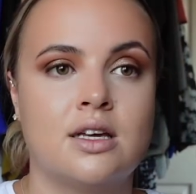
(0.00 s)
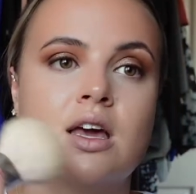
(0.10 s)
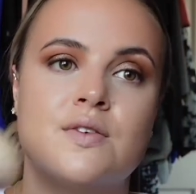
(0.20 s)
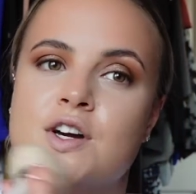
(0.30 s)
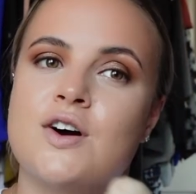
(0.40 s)

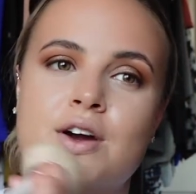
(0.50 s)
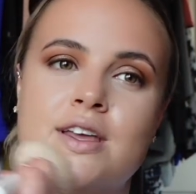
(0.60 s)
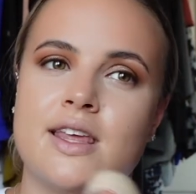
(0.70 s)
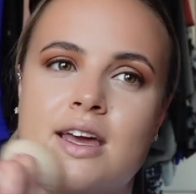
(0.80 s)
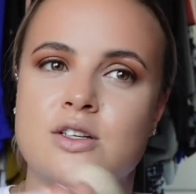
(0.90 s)
If you're
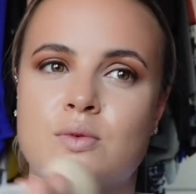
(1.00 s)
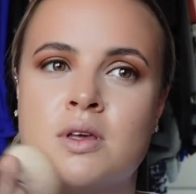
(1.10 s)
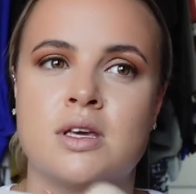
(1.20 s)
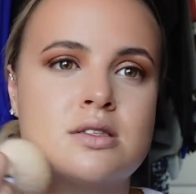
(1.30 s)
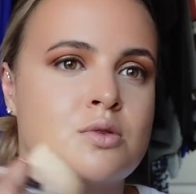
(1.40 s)
oily, I don't
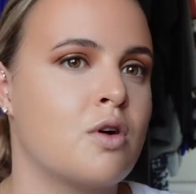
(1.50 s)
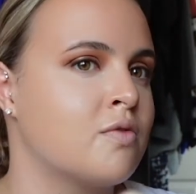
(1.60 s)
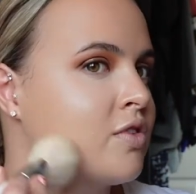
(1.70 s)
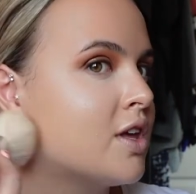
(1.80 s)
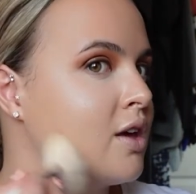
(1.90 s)
think it's the
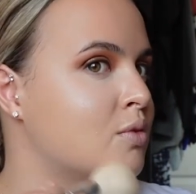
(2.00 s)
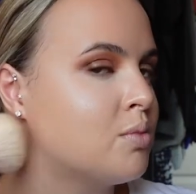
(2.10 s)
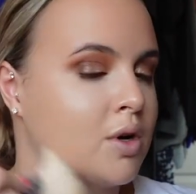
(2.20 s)
one for you.